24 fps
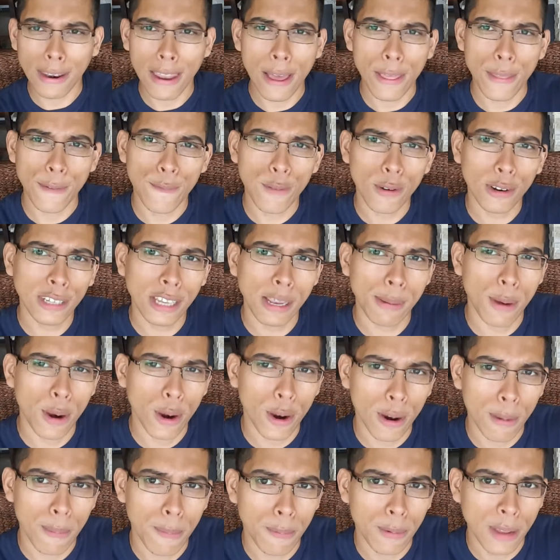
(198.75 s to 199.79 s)
Now, the first time I
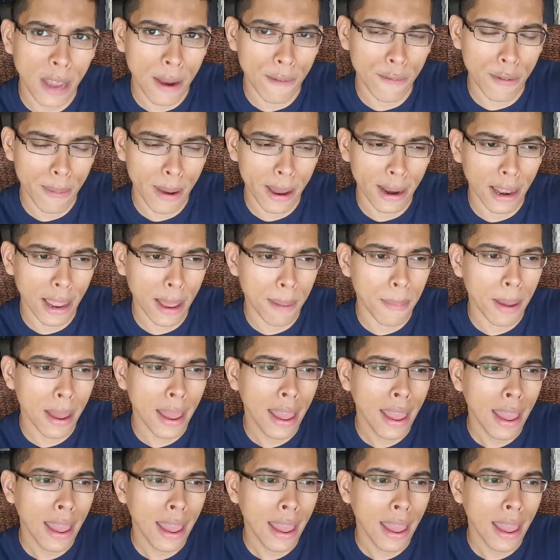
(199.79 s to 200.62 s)
heard Time for Bedlam,